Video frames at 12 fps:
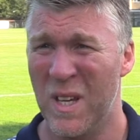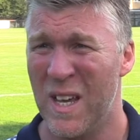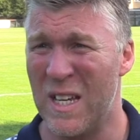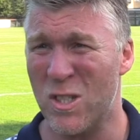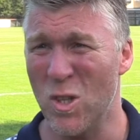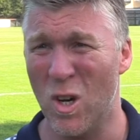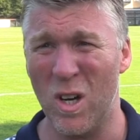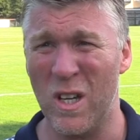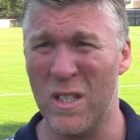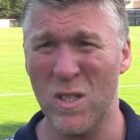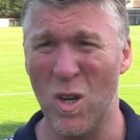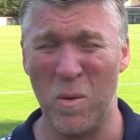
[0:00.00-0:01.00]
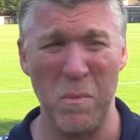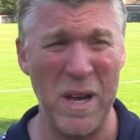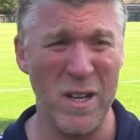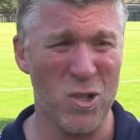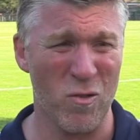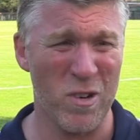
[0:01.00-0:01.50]
It's not a
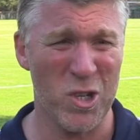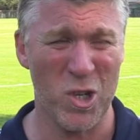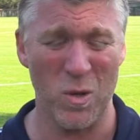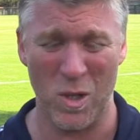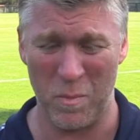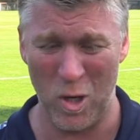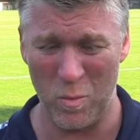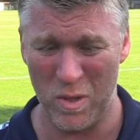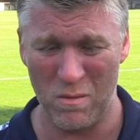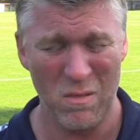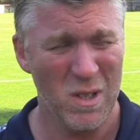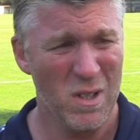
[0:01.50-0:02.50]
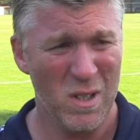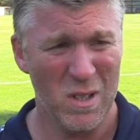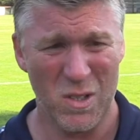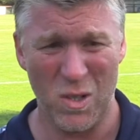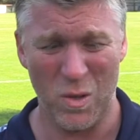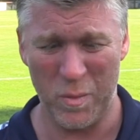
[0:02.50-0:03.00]
major issue at the moment.
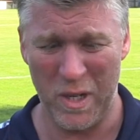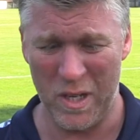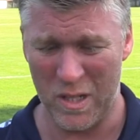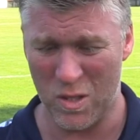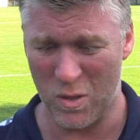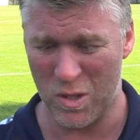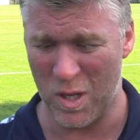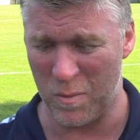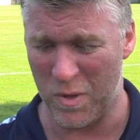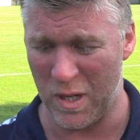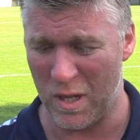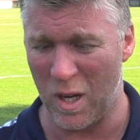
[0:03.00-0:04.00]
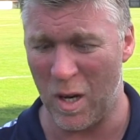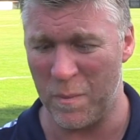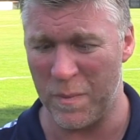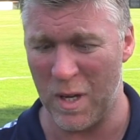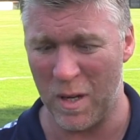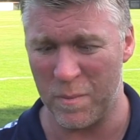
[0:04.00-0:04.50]
Do you know what I mean? It's not something
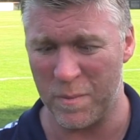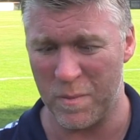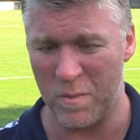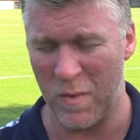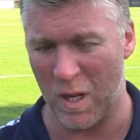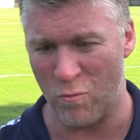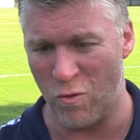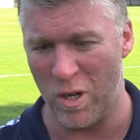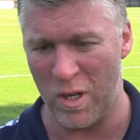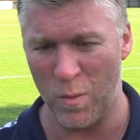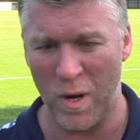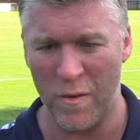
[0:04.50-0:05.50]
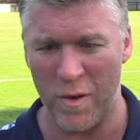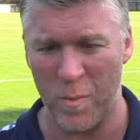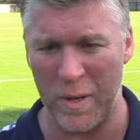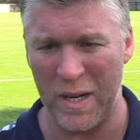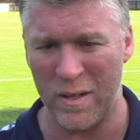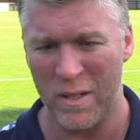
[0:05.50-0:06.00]
I'm like really worried
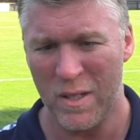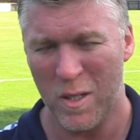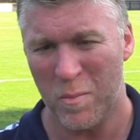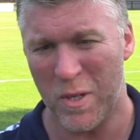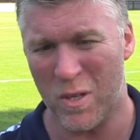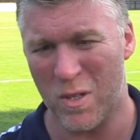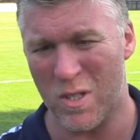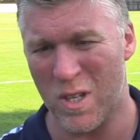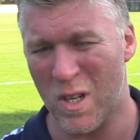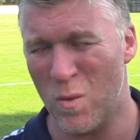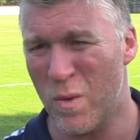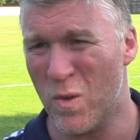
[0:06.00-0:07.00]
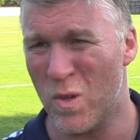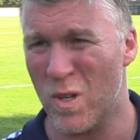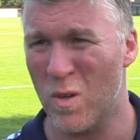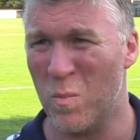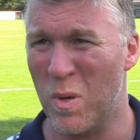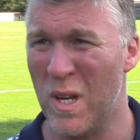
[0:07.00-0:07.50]
about, because I know we've got the
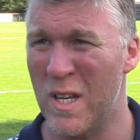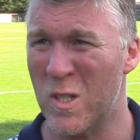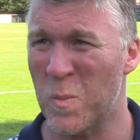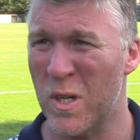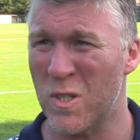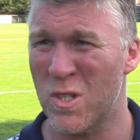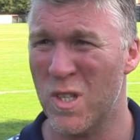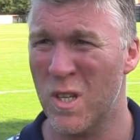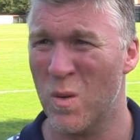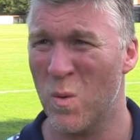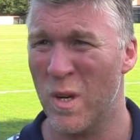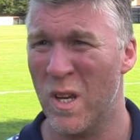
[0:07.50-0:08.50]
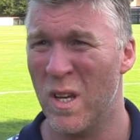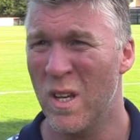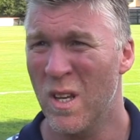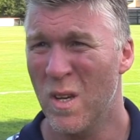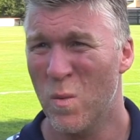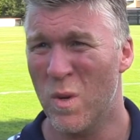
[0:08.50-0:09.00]
good players, but I just think
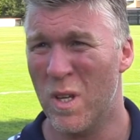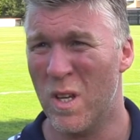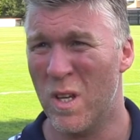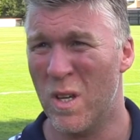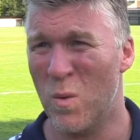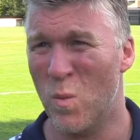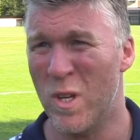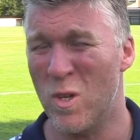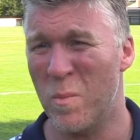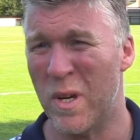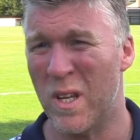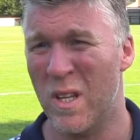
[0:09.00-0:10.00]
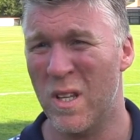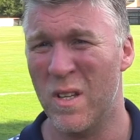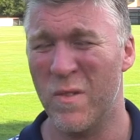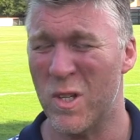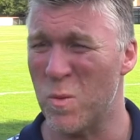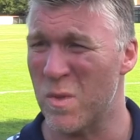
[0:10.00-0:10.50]
when you're making
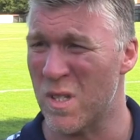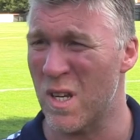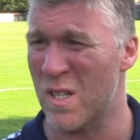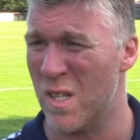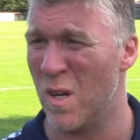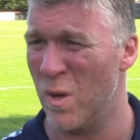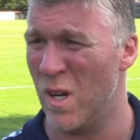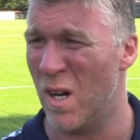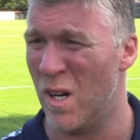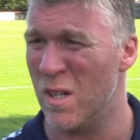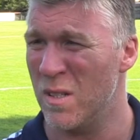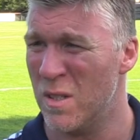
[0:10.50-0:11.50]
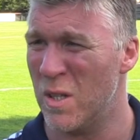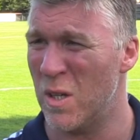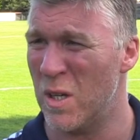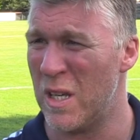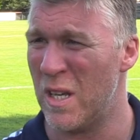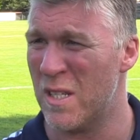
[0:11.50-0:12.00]
individual mistakes like we are,
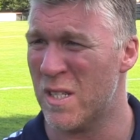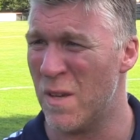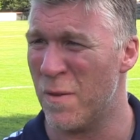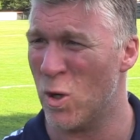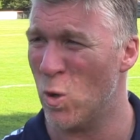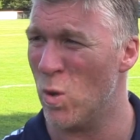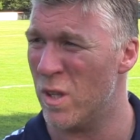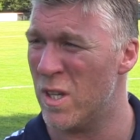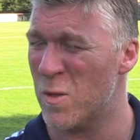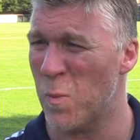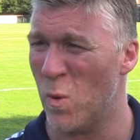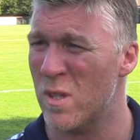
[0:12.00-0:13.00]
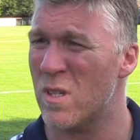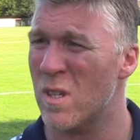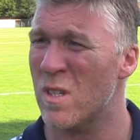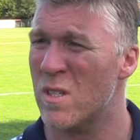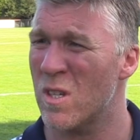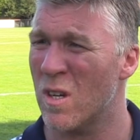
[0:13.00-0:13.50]
it's difficult at this point
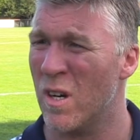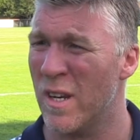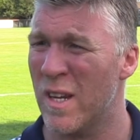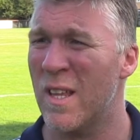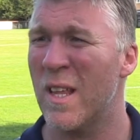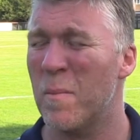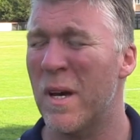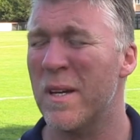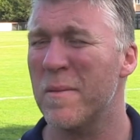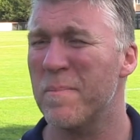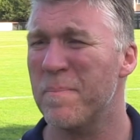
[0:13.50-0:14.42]
to kind of get that back.